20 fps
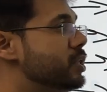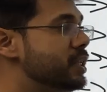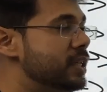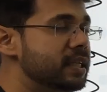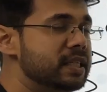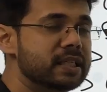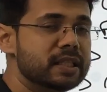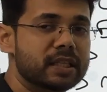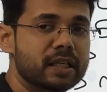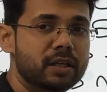see
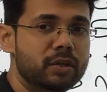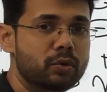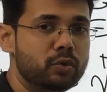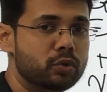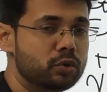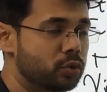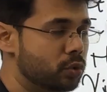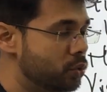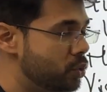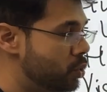it in the
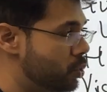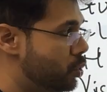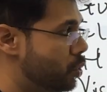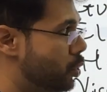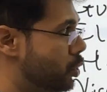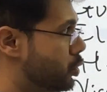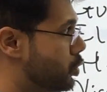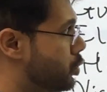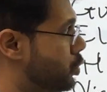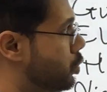news, so you
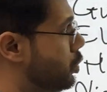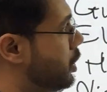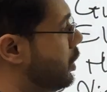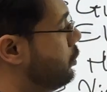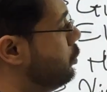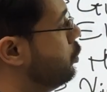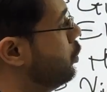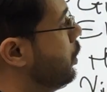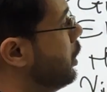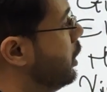also don't
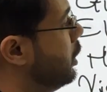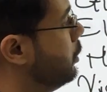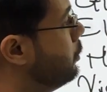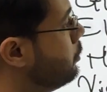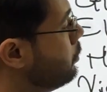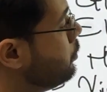have to worry.